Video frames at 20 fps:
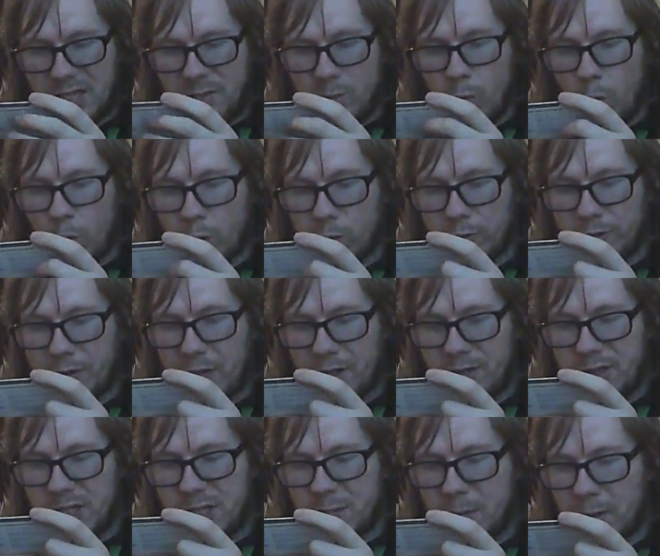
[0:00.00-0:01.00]

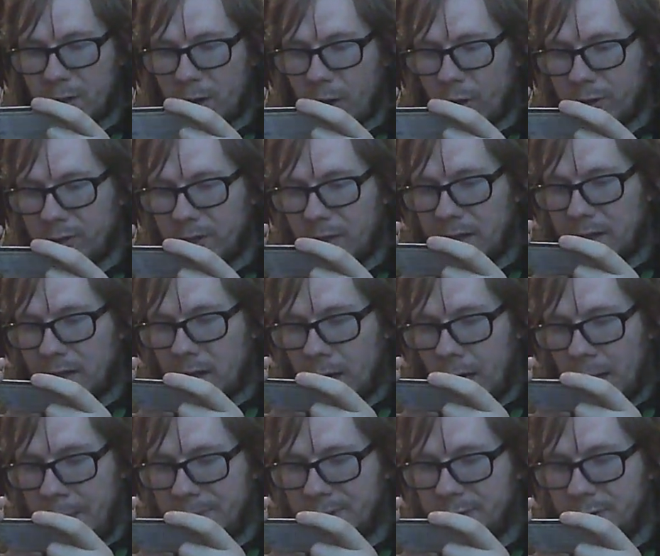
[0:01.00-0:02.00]

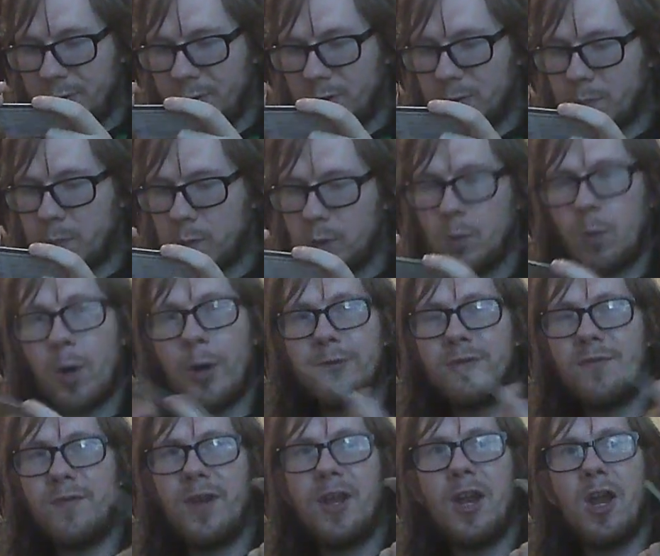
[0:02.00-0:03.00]
world.digimoncard.com, so you could probably watch
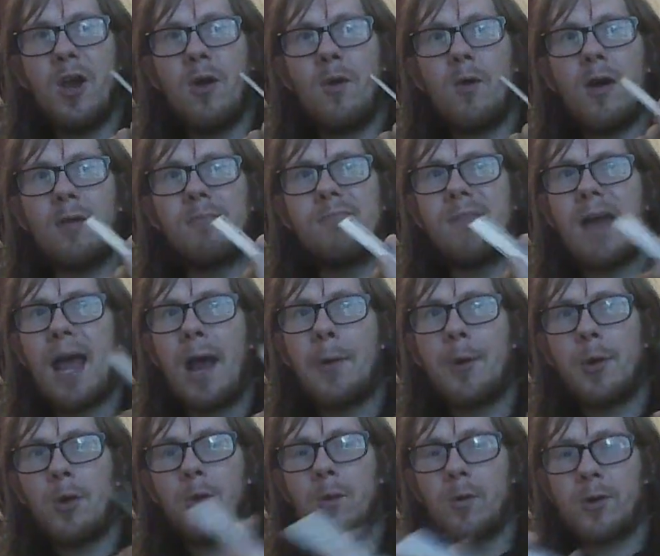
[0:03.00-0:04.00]
a video on how
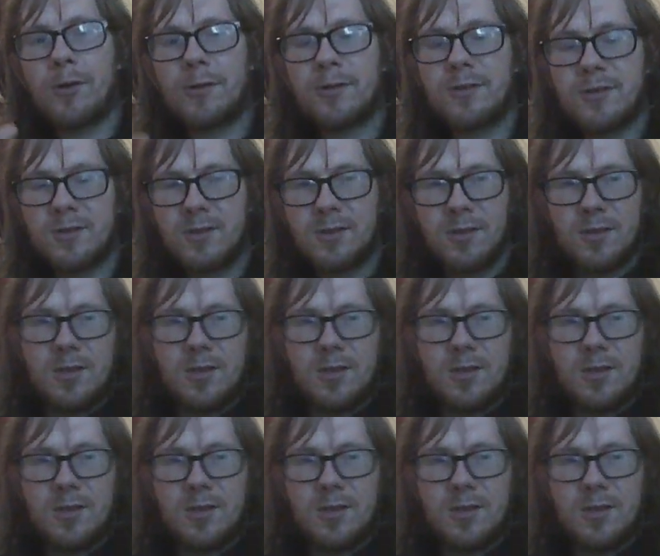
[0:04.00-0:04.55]
it all works